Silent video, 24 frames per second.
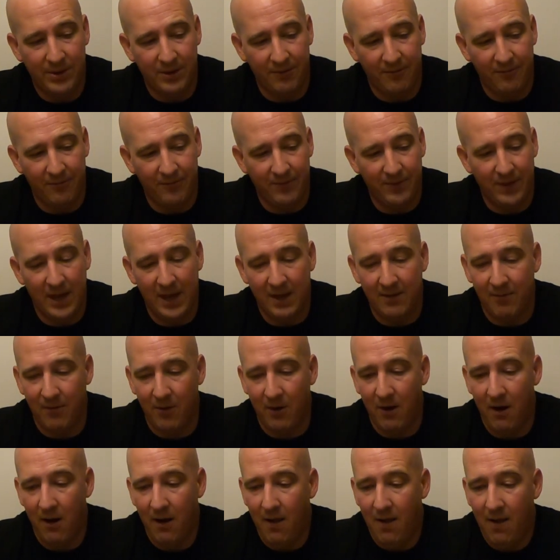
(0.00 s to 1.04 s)
the
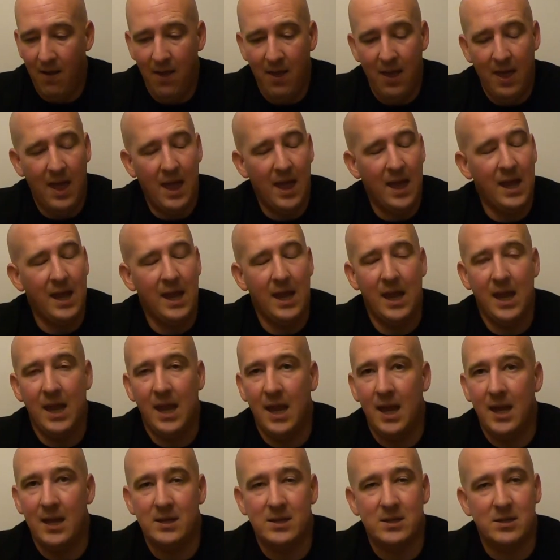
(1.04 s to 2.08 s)
flavor,
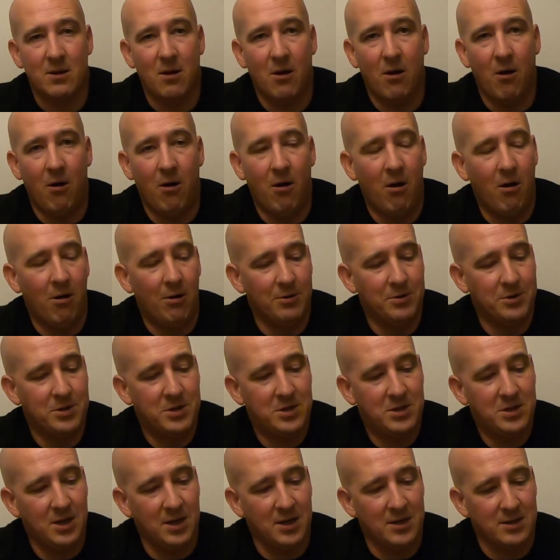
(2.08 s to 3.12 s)
it's all
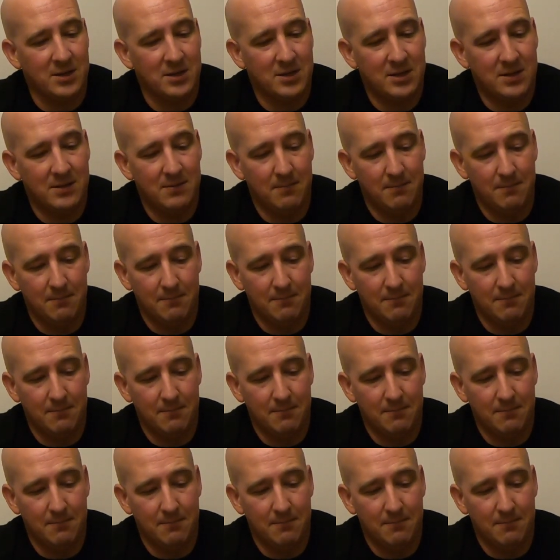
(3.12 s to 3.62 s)
just,